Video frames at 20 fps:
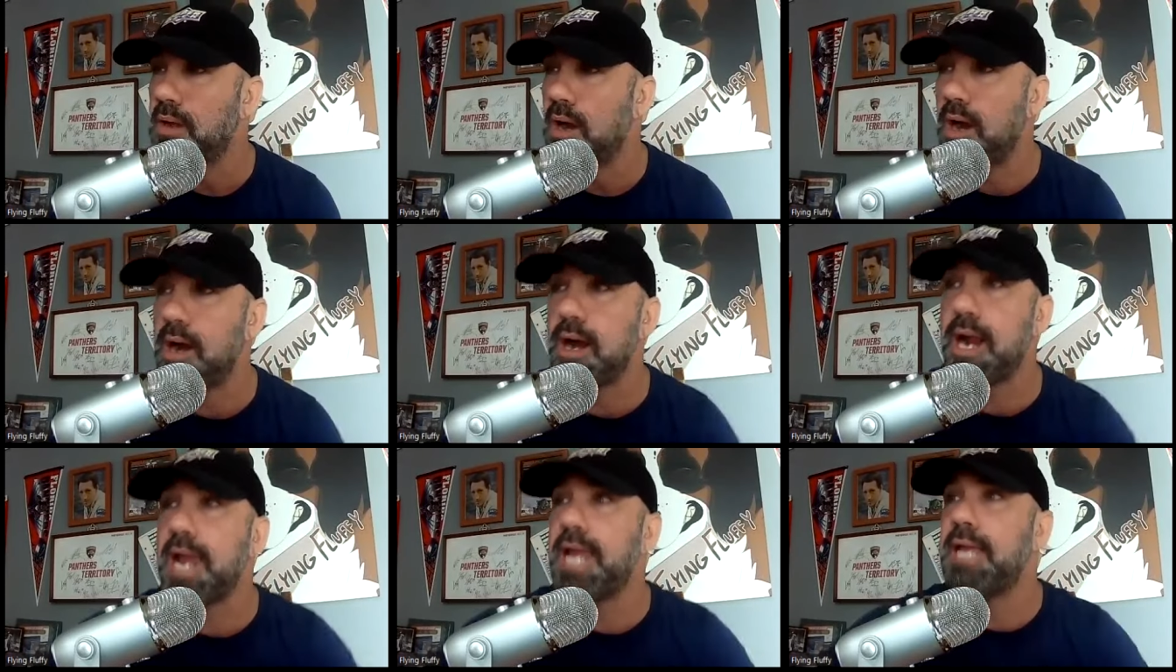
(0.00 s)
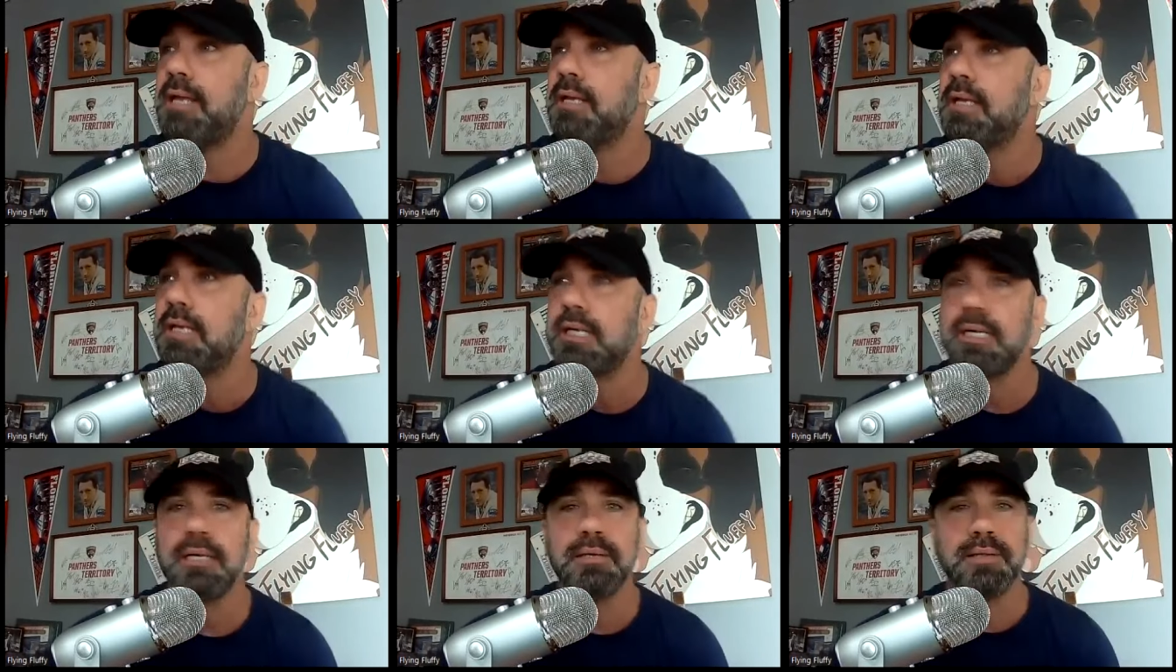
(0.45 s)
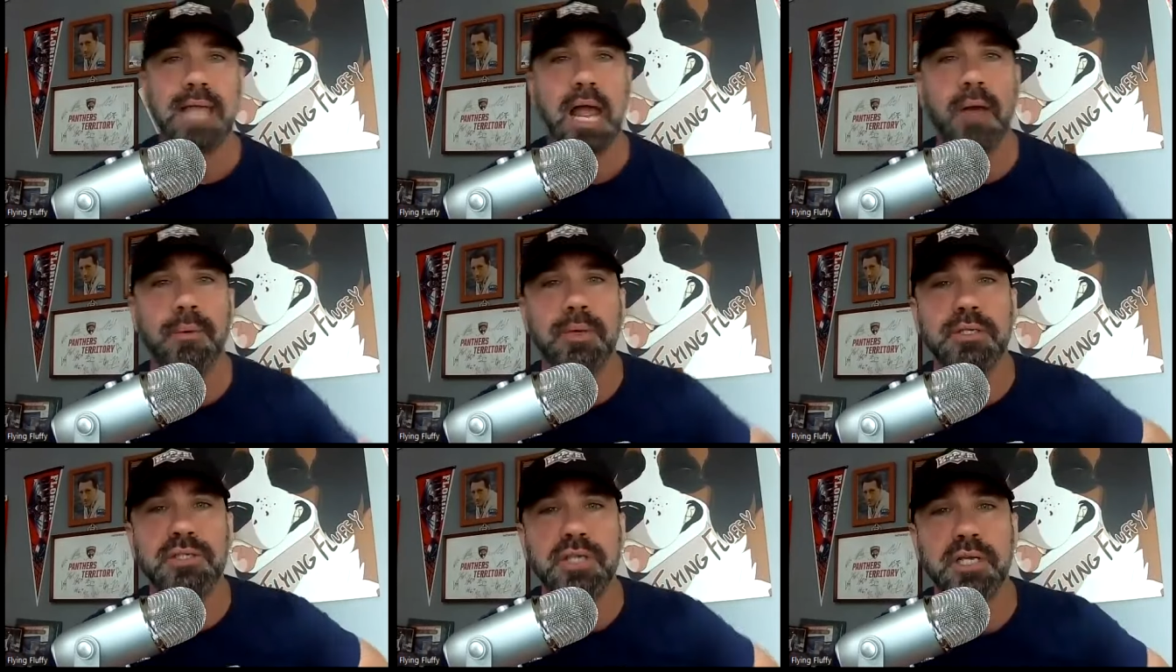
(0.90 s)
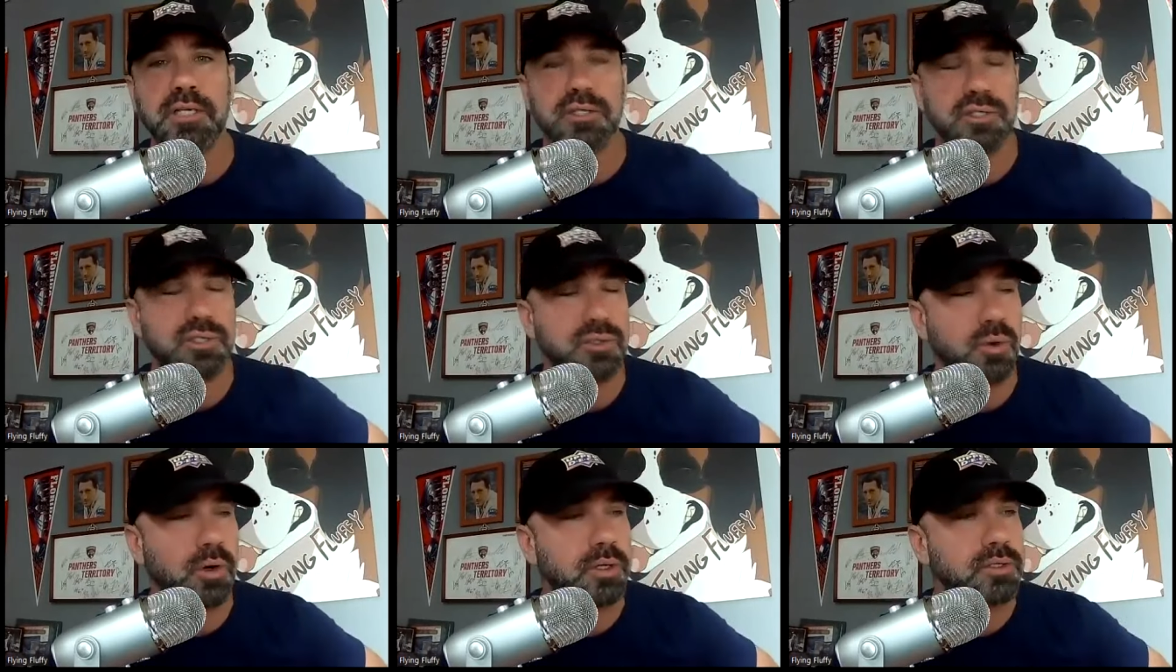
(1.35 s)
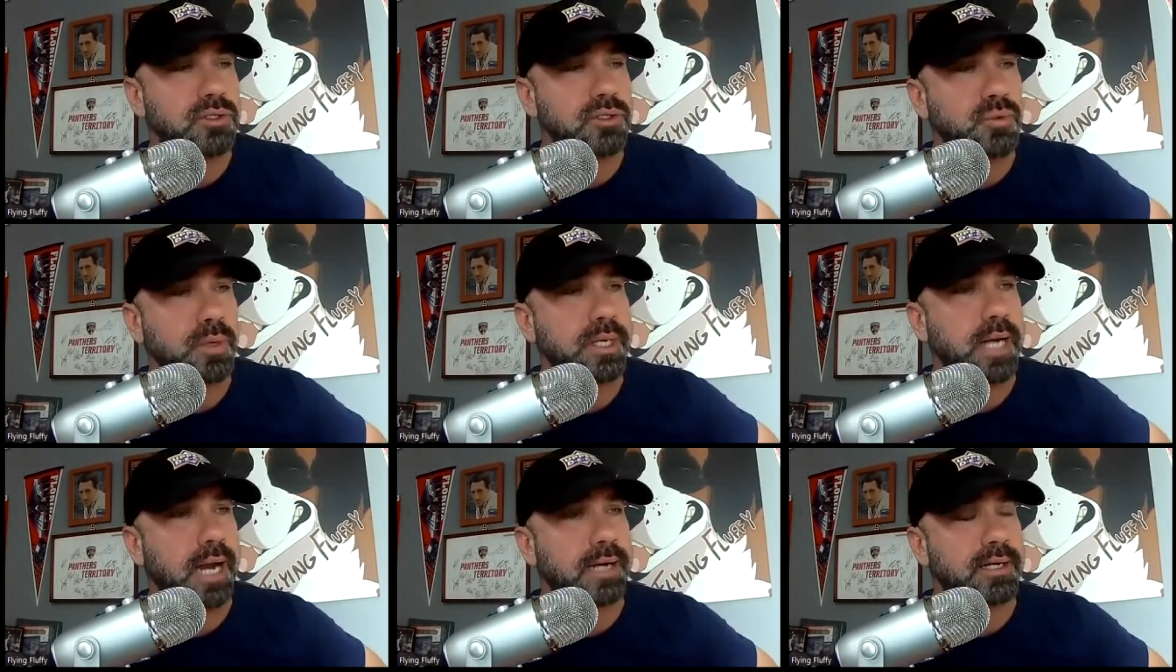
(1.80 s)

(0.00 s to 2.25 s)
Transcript: all right, that was it. Short and sweet.